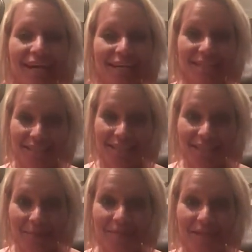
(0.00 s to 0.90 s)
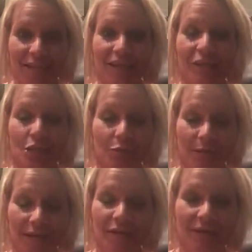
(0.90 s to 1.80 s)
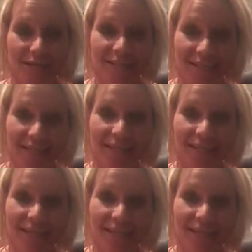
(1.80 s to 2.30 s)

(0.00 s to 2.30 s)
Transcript: Is this something you would be interested